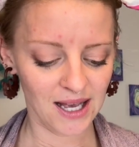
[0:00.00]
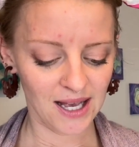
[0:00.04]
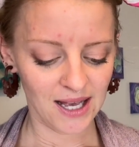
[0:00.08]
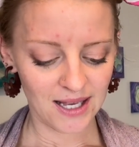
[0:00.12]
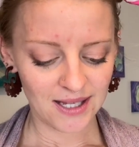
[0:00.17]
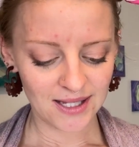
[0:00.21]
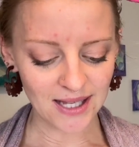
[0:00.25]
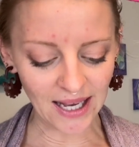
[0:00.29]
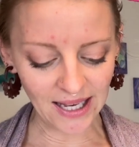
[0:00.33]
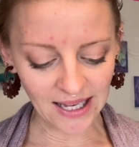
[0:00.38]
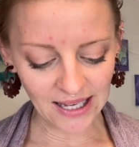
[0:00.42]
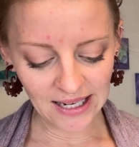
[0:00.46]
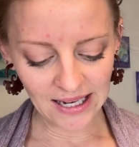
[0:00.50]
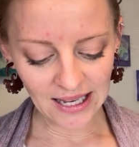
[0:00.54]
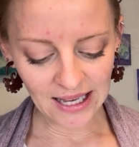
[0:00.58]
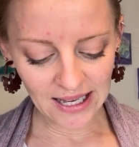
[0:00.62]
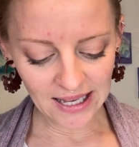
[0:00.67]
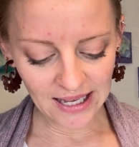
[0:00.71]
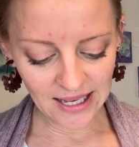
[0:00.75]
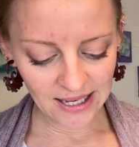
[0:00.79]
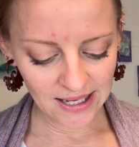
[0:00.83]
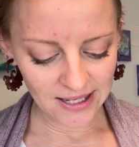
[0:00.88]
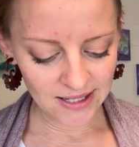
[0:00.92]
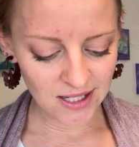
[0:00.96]
Second
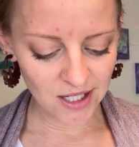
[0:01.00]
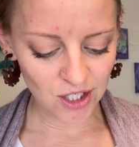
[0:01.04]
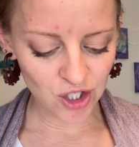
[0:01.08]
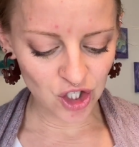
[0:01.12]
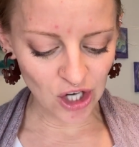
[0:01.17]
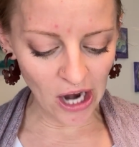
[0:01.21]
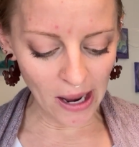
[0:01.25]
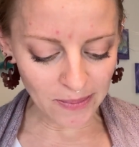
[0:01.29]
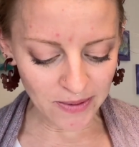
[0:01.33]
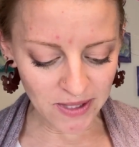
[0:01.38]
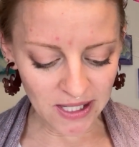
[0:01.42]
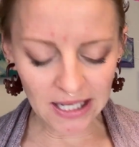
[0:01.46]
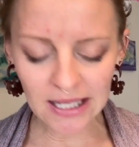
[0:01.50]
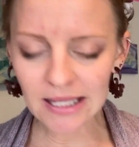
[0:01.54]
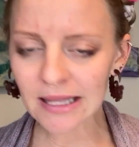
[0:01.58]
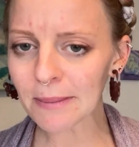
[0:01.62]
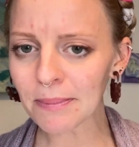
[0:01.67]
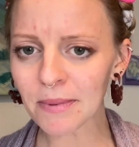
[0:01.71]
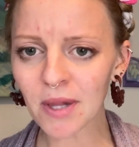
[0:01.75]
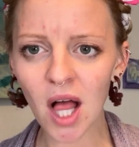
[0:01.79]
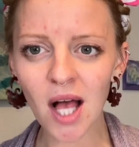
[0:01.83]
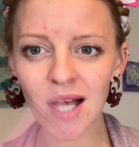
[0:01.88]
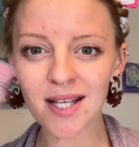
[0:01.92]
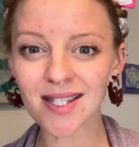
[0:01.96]
is chapstick, lip
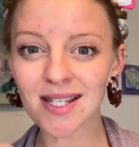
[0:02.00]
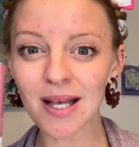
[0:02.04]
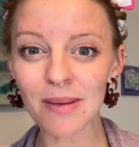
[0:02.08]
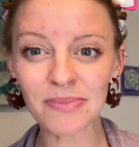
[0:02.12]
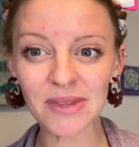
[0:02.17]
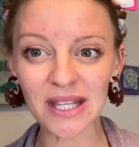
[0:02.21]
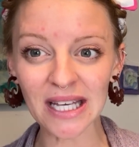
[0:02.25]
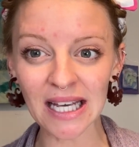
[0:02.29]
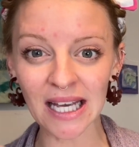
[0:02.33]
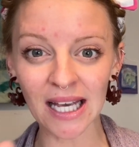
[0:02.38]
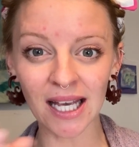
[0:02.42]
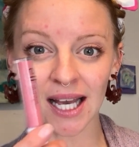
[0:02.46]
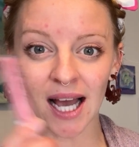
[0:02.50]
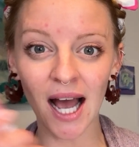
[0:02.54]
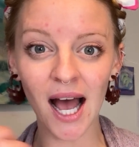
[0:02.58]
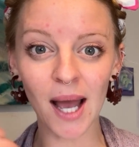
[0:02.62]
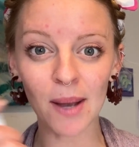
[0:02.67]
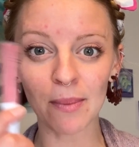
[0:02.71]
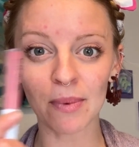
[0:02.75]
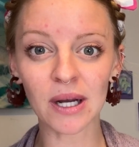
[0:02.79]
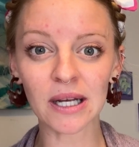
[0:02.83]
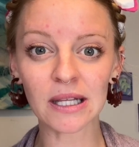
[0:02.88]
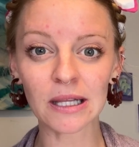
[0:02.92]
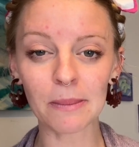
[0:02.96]
gloss, something. I
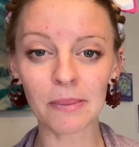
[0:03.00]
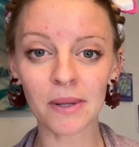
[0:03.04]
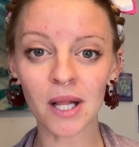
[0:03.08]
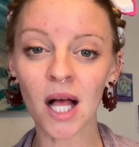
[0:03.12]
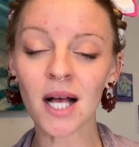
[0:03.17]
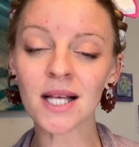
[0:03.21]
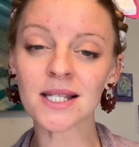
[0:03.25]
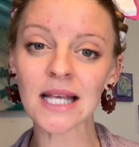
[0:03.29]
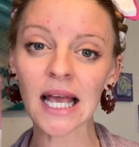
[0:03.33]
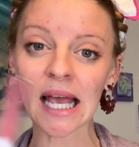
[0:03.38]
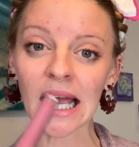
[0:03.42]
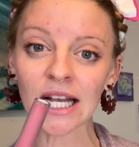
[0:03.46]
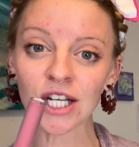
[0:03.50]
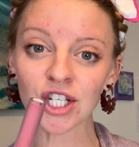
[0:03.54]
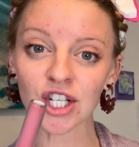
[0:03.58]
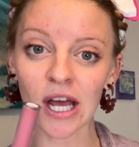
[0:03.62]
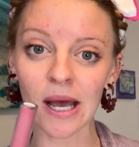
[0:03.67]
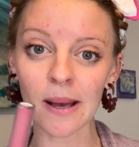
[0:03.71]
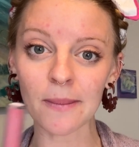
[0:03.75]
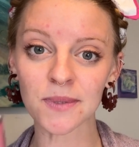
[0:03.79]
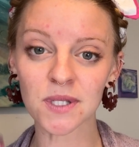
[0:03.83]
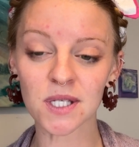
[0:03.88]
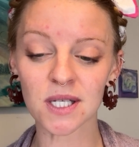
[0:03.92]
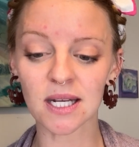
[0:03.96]
bring lip gloss and
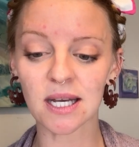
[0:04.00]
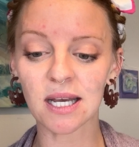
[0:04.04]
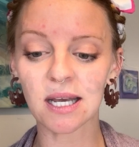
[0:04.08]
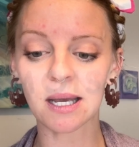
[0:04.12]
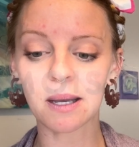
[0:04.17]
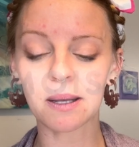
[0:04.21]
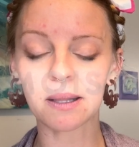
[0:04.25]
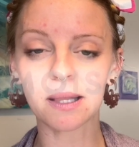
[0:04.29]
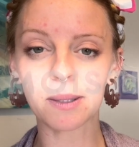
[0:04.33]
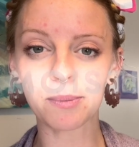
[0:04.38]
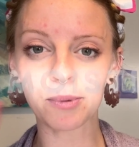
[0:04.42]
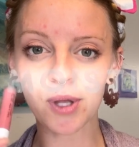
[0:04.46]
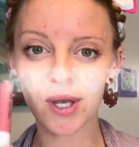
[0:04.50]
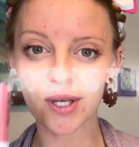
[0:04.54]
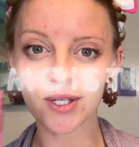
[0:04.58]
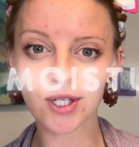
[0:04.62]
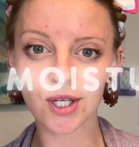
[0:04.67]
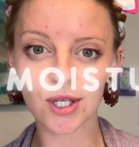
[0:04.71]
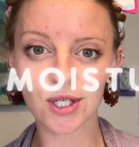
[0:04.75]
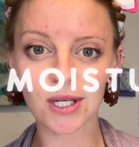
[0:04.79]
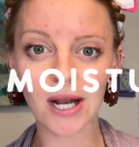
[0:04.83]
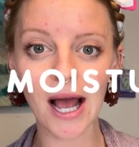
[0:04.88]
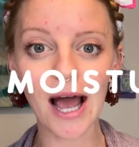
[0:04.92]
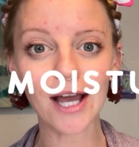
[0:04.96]
chapstick. Lip gloss
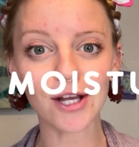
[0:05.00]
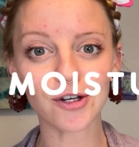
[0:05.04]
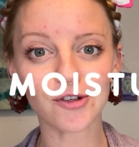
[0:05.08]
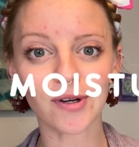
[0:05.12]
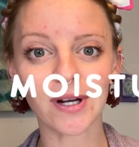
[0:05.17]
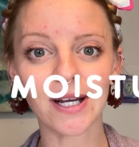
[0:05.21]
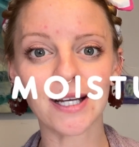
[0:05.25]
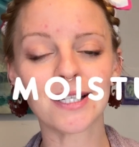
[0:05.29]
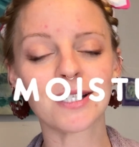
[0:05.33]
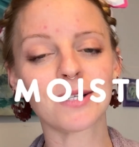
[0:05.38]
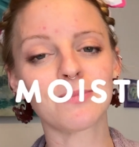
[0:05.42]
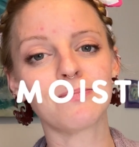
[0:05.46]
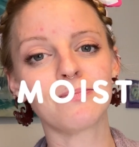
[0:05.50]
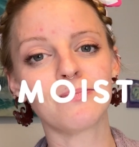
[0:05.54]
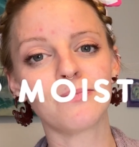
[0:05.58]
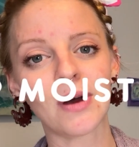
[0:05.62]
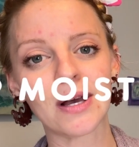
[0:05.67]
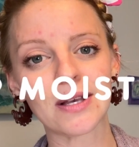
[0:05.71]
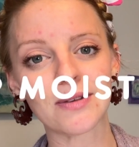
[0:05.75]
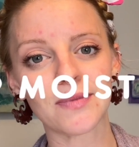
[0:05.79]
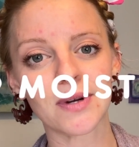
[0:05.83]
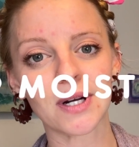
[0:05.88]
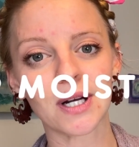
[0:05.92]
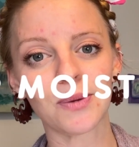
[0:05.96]
doesn't hydrate
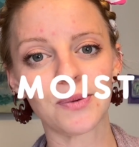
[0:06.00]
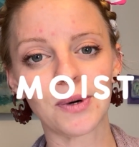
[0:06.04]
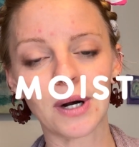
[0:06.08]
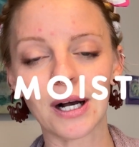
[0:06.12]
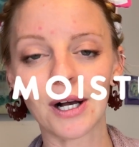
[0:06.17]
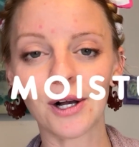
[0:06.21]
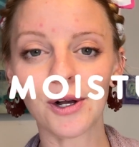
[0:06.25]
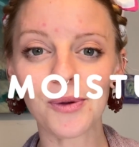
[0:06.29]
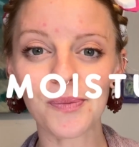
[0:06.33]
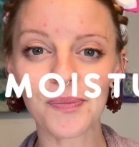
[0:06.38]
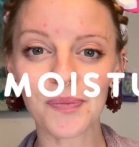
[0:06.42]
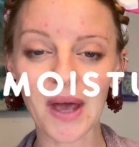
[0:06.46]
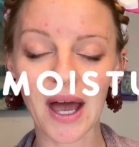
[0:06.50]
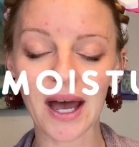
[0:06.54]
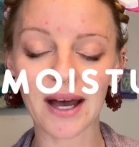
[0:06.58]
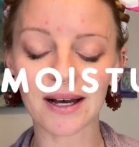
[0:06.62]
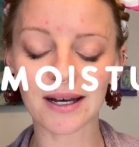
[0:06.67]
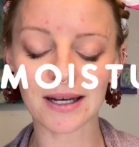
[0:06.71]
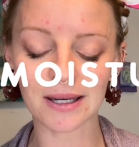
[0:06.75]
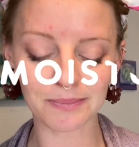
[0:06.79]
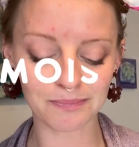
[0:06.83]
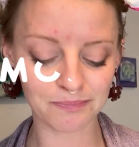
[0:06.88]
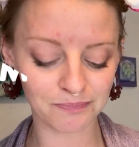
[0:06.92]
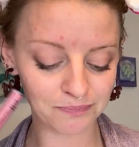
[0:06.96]
very well,
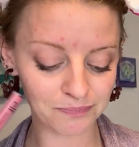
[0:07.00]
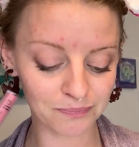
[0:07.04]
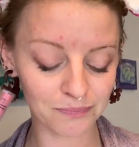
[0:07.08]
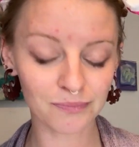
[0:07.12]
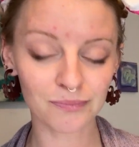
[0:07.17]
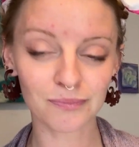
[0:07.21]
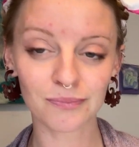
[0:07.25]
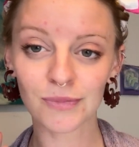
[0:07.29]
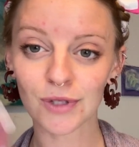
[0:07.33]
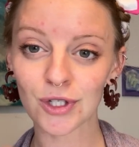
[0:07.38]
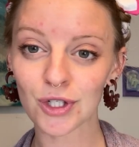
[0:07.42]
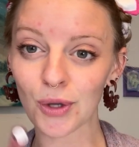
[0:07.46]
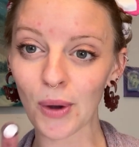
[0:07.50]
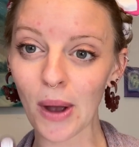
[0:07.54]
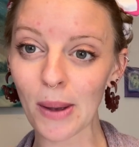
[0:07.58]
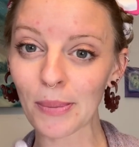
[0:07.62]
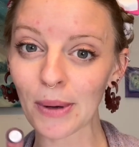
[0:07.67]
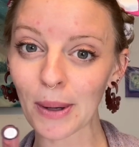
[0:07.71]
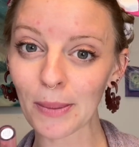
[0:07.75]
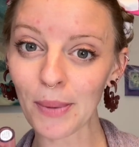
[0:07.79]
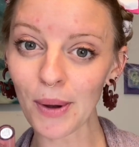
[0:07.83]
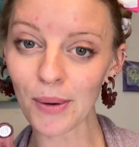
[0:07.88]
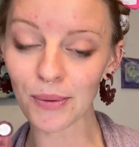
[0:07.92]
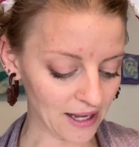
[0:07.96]
so I
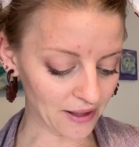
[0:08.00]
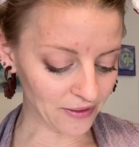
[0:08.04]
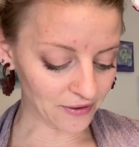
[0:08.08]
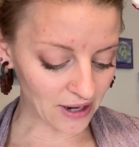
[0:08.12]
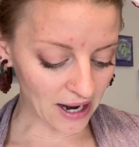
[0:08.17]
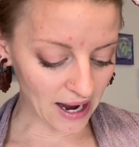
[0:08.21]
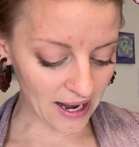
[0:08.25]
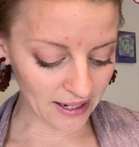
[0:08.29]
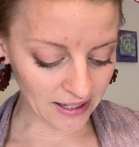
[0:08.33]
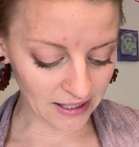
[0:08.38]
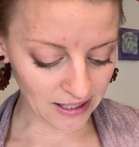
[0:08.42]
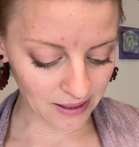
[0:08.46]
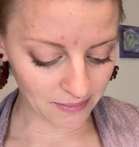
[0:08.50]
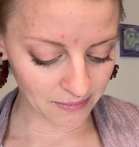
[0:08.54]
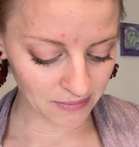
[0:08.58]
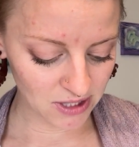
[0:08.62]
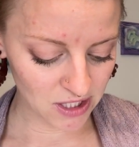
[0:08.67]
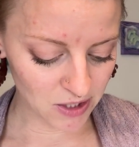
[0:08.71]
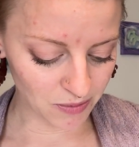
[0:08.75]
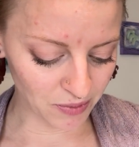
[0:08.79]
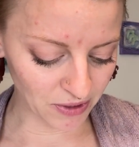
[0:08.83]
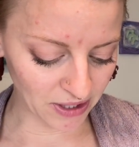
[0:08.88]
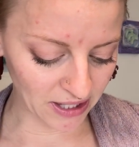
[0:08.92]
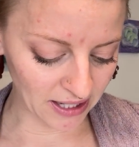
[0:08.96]
bring both. Another item
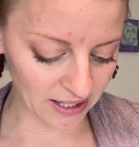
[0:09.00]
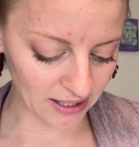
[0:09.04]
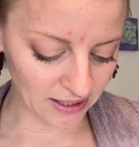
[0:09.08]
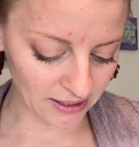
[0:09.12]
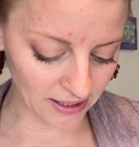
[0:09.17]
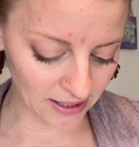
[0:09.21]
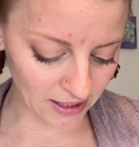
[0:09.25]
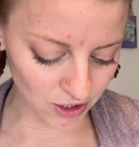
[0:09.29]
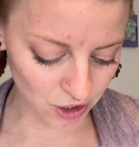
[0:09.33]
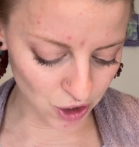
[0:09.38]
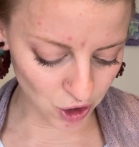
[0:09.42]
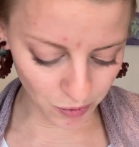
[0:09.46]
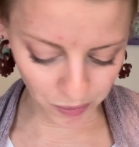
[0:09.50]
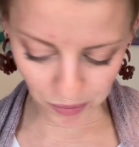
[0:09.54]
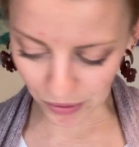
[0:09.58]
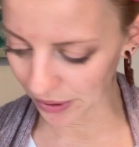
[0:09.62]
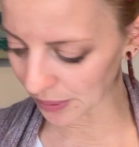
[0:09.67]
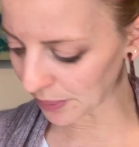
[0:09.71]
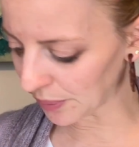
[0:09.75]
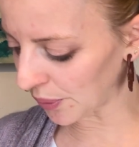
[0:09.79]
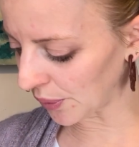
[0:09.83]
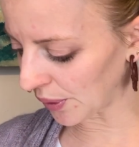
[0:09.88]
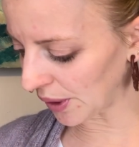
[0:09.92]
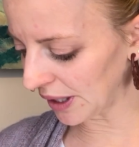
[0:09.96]
to bring that is super
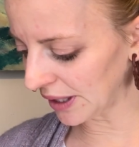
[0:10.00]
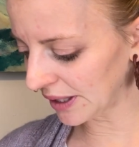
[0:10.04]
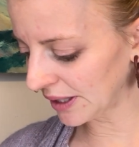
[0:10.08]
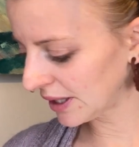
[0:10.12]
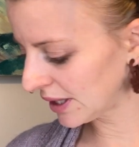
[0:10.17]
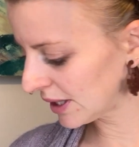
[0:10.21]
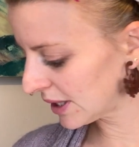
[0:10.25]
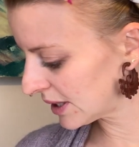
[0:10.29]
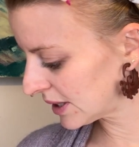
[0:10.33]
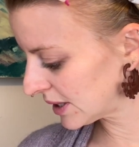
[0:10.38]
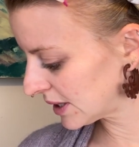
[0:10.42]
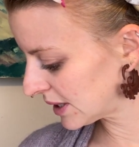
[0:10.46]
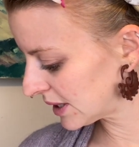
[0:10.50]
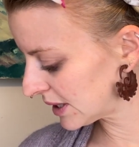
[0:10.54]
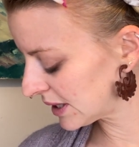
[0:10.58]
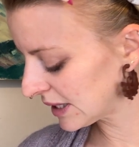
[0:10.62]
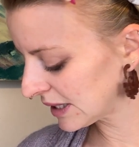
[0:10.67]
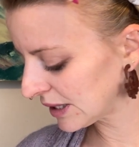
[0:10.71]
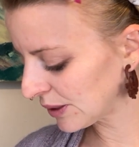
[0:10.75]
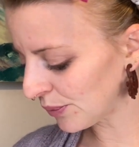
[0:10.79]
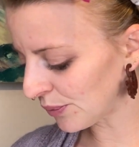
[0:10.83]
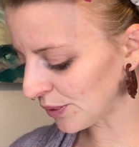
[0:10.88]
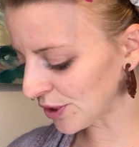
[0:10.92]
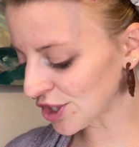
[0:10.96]
important,
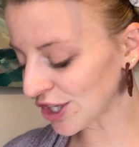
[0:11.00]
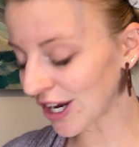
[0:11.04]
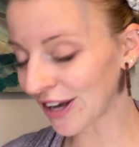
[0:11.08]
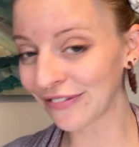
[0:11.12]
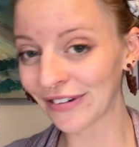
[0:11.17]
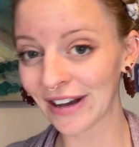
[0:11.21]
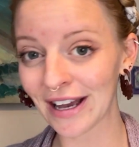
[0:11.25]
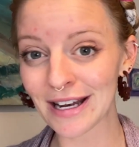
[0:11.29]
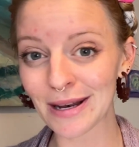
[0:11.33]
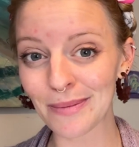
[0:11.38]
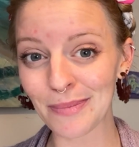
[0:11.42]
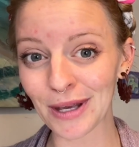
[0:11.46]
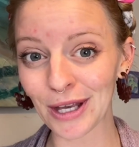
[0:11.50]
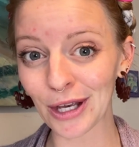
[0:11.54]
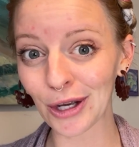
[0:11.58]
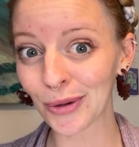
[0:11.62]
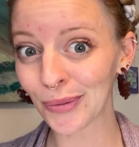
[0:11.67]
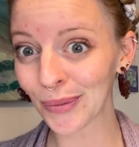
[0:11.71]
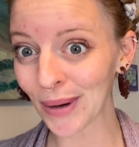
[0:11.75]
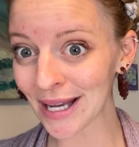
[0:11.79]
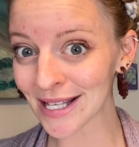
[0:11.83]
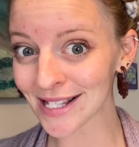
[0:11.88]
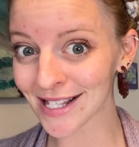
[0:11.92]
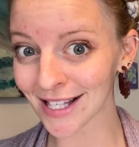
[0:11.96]
which I find to be
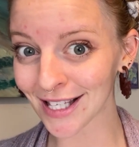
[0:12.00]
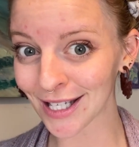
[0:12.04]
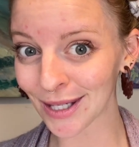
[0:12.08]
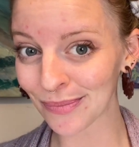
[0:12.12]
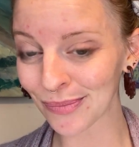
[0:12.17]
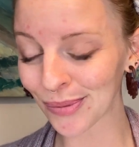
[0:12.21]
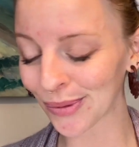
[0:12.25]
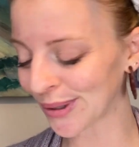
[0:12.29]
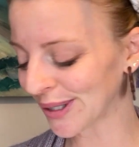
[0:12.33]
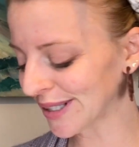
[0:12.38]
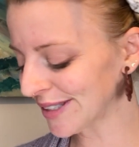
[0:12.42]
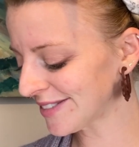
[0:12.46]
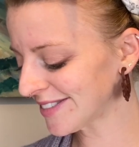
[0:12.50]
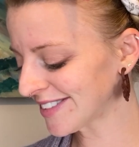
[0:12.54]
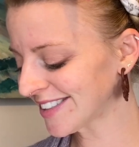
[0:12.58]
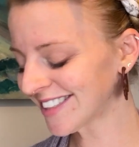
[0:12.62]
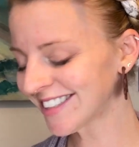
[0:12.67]
crazily important,